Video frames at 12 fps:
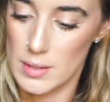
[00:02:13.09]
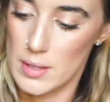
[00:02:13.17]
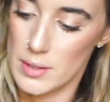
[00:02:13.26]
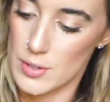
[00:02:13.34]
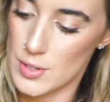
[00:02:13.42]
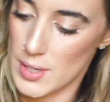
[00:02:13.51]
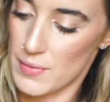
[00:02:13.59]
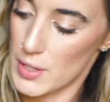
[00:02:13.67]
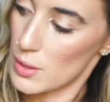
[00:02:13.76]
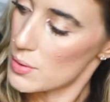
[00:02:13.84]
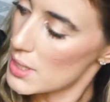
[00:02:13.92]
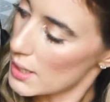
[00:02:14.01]
There's stuff that
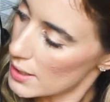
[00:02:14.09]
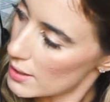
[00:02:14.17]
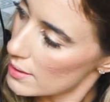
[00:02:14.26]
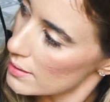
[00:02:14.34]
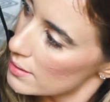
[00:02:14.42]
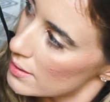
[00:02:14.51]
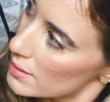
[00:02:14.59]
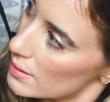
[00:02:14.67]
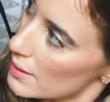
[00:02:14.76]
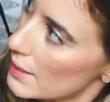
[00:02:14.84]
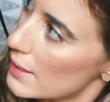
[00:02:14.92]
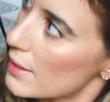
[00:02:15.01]
goes here,
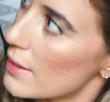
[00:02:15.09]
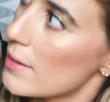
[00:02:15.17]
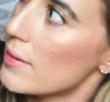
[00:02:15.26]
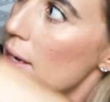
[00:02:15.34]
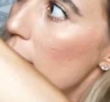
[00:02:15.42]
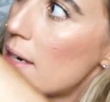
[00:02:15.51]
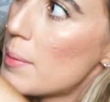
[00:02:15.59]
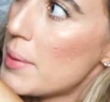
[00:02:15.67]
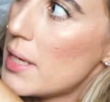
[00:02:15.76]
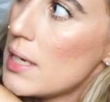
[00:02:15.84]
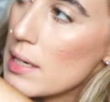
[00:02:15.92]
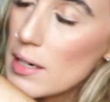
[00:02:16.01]
here, and up
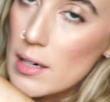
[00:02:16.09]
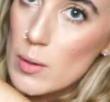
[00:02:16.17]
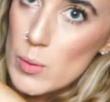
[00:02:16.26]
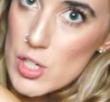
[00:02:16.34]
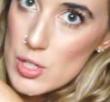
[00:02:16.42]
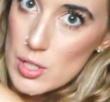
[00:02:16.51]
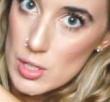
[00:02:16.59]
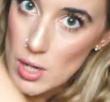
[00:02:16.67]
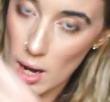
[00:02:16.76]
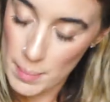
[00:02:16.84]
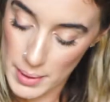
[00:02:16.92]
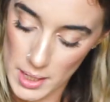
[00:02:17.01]
here, which is the
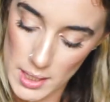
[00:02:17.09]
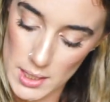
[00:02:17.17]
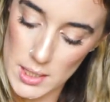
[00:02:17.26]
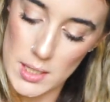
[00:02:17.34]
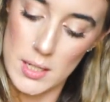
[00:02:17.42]
top part.